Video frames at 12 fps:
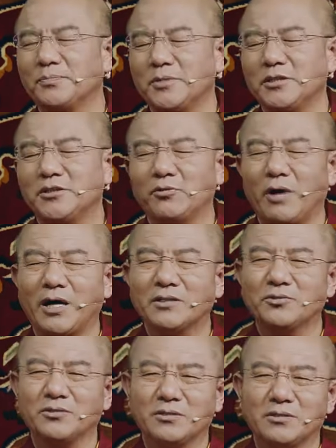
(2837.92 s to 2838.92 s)
there's a
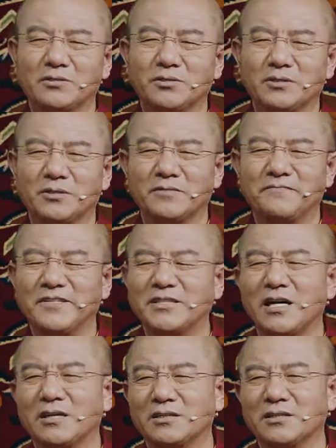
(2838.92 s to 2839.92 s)
story that's
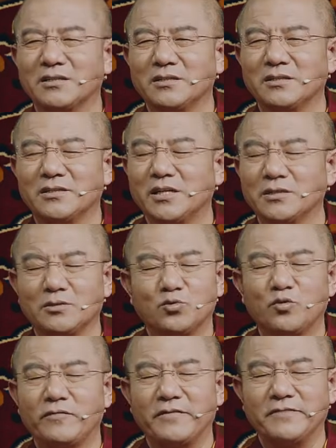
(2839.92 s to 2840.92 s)
stated within.
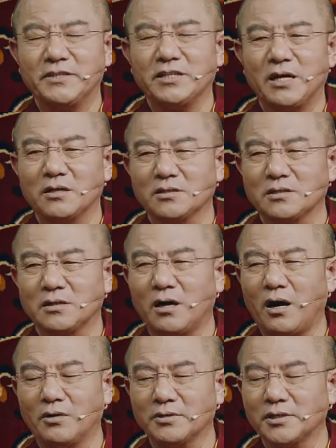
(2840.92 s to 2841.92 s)
It says
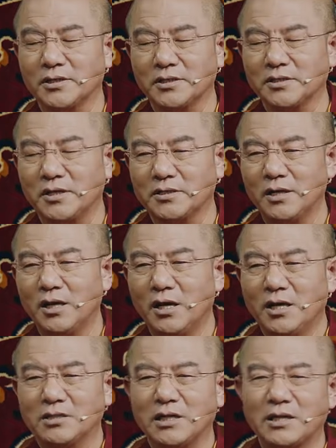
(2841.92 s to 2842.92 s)
that a
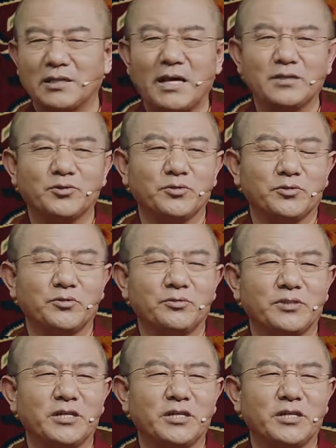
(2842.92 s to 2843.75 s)
bhikshu who